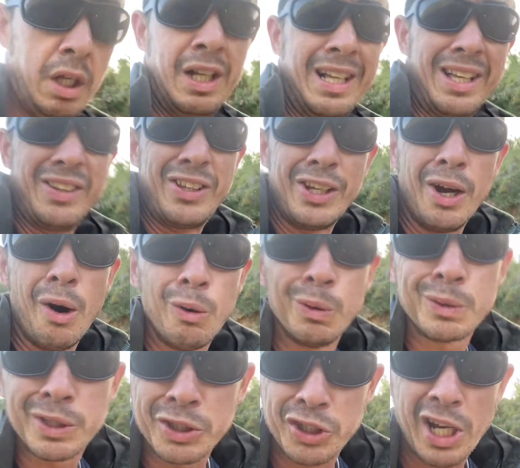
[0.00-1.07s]
The
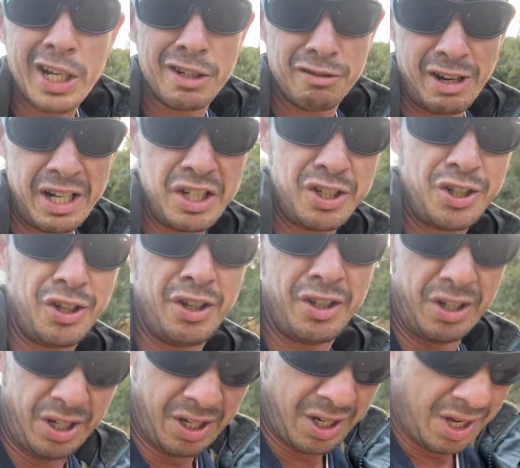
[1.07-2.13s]
older generation,
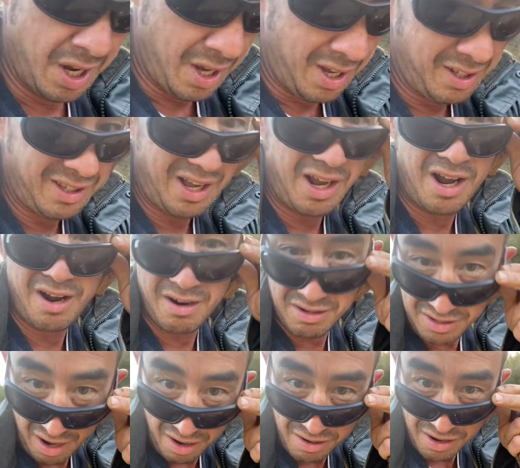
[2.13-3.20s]
the
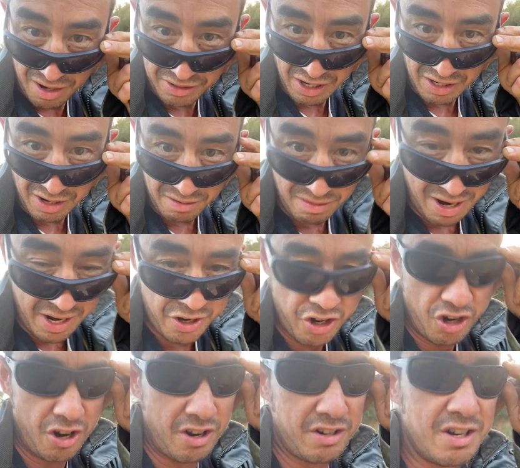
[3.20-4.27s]
younger
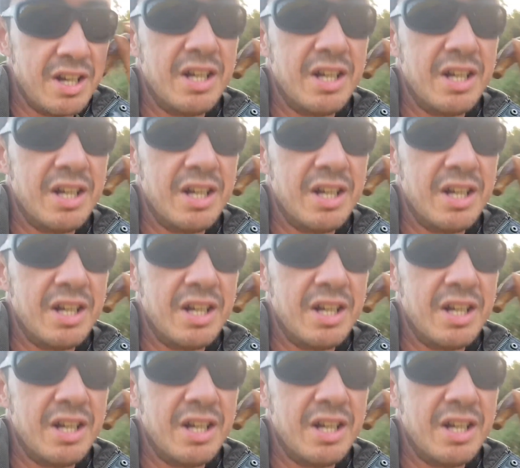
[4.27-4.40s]
generation,